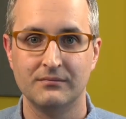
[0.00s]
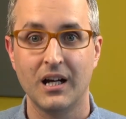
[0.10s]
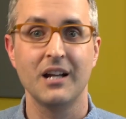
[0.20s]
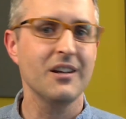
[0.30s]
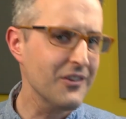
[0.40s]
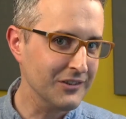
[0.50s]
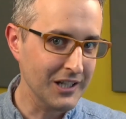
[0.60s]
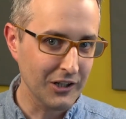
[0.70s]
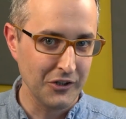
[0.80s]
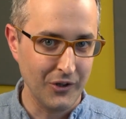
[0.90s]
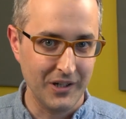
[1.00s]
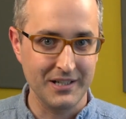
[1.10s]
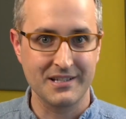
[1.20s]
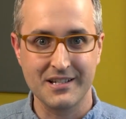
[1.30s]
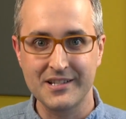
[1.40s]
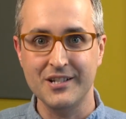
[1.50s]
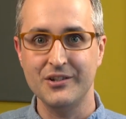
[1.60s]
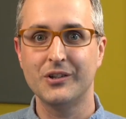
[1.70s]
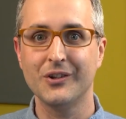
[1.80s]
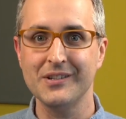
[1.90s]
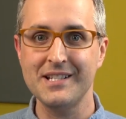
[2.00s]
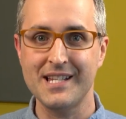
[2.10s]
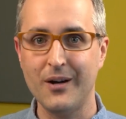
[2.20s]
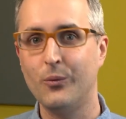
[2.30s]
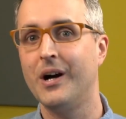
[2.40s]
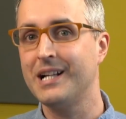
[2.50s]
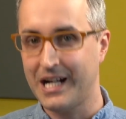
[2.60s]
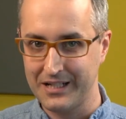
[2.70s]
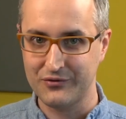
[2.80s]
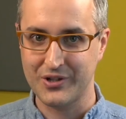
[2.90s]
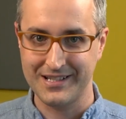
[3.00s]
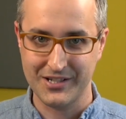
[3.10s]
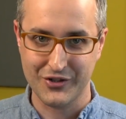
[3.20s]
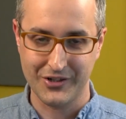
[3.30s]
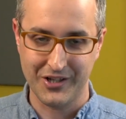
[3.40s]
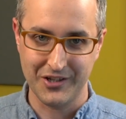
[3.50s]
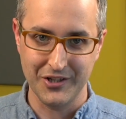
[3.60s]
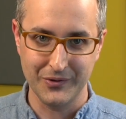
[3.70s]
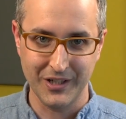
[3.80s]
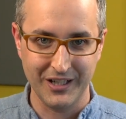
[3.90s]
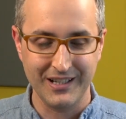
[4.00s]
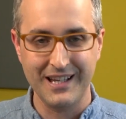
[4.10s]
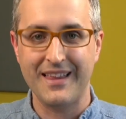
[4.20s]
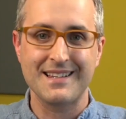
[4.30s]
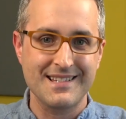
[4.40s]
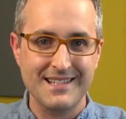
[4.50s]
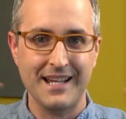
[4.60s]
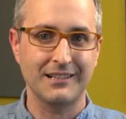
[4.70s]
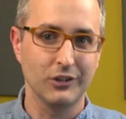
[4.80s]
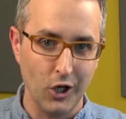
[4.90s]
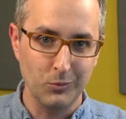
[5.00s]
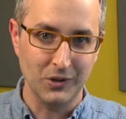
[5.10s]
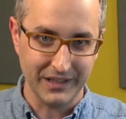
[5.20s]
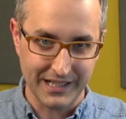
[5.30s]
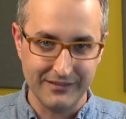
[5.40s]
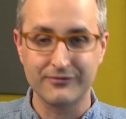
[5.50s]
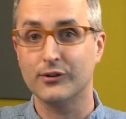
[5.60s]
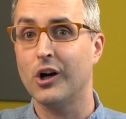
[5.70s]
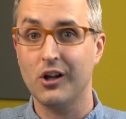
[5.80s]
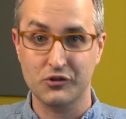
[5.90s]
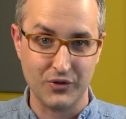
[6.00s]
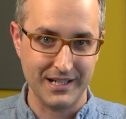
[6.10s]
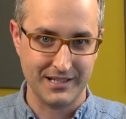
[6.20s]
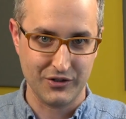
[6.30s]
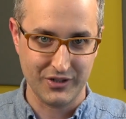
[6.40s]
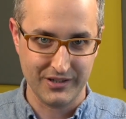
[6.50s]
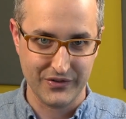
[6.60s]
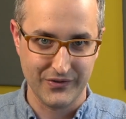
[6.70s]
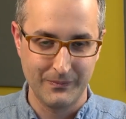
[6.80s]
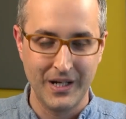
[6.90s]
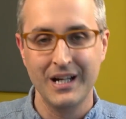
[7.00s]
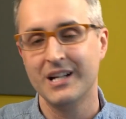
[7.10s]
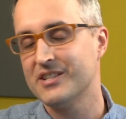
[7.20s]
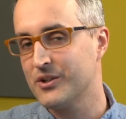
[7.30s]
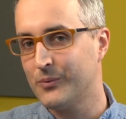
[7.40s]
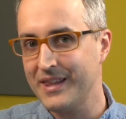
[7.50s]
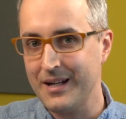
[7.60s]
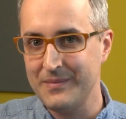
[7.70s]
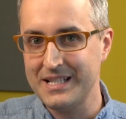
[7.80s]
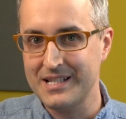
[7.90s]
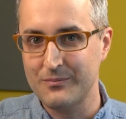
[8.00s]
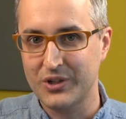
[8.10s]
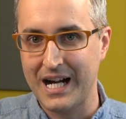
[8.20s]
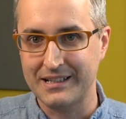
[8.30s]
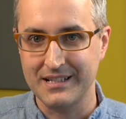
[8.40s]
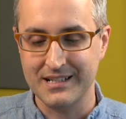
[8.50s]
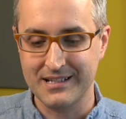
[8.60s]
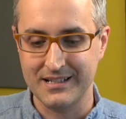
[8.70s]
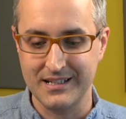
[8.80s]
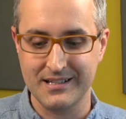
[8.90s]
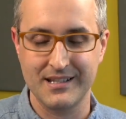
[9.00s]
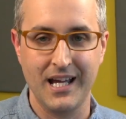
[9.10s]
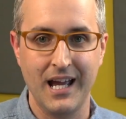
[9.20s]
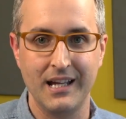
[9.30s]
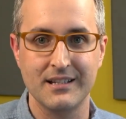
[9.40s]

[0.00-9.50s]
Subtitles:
Another little annoyance is that you can only set one kind of transition on the unit, and that's set globally for all transitions. So what that means in practice is that